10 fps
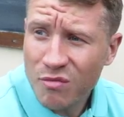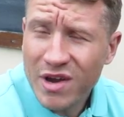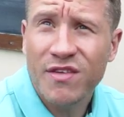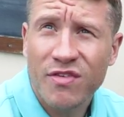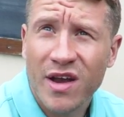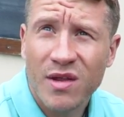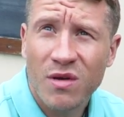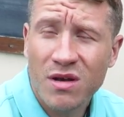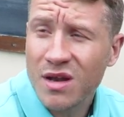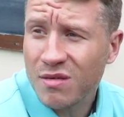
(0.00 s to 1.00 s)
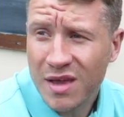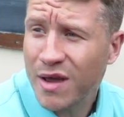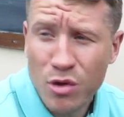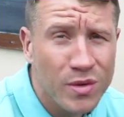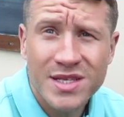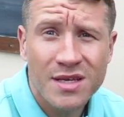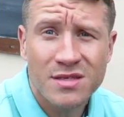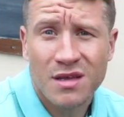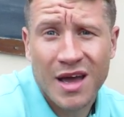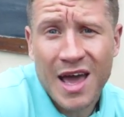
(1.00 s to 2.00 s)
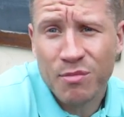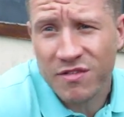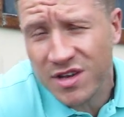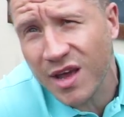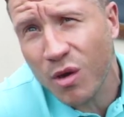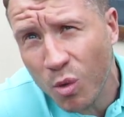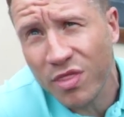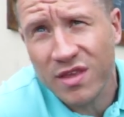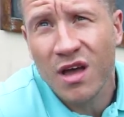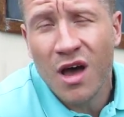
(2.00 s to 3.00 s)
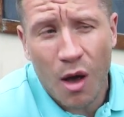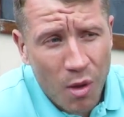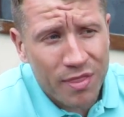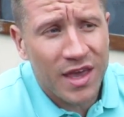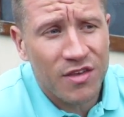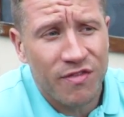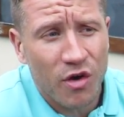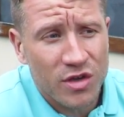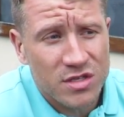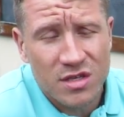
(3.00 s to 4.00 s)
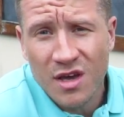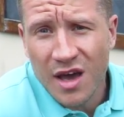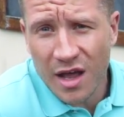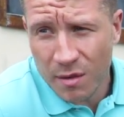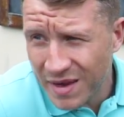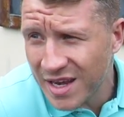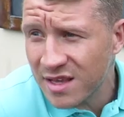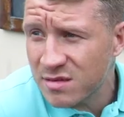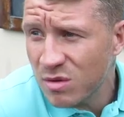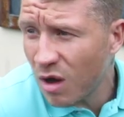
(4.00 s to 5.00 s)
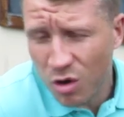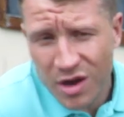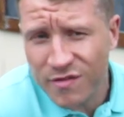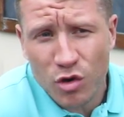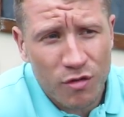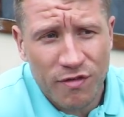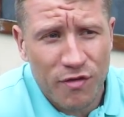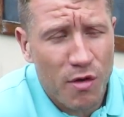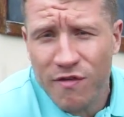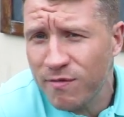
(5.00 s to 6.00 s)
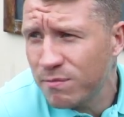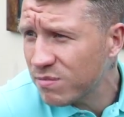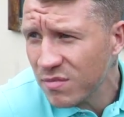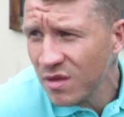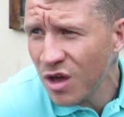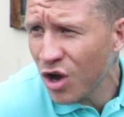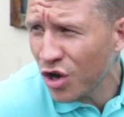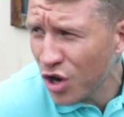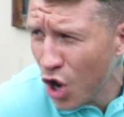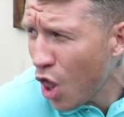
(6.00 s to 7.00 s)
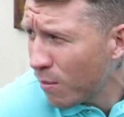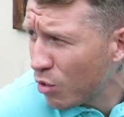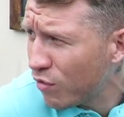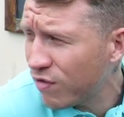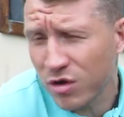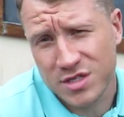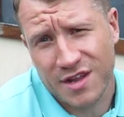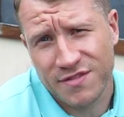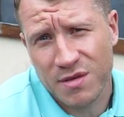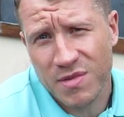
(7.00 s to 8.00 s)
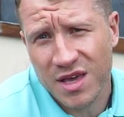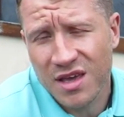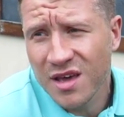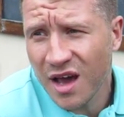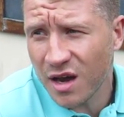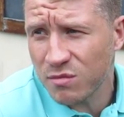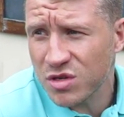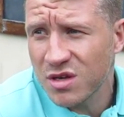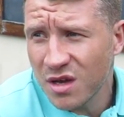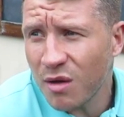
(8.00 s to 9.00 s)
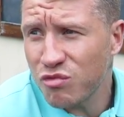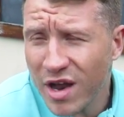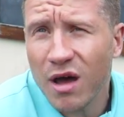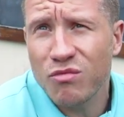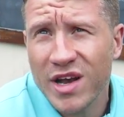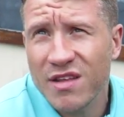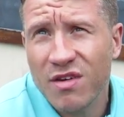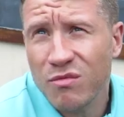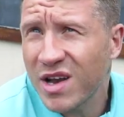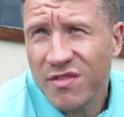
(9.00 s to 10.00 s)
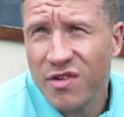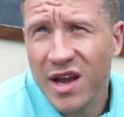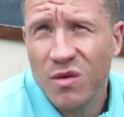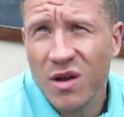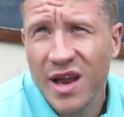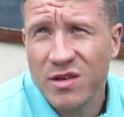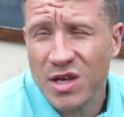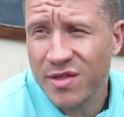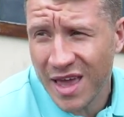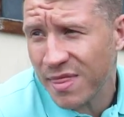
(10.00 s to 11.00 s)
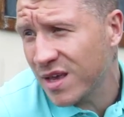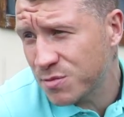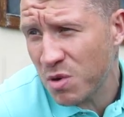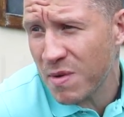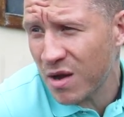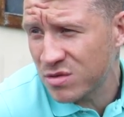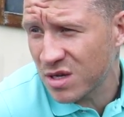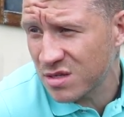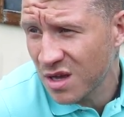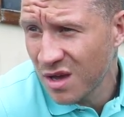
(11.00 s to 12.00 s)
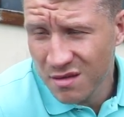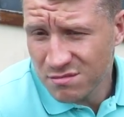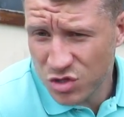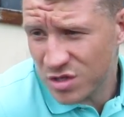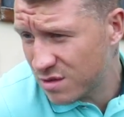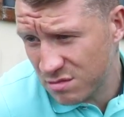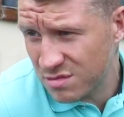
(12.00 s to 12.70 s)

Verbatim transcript: Yeah. Ready for anyone, don't care who it is. I ain't bother now. I want these, I want these fights, and I'm in it. I could have a good few. I've got a lot more fights left in me. Okay. I'm okay. Re I'm ready. For, I'm ready for anyone now. So get these promoters. Just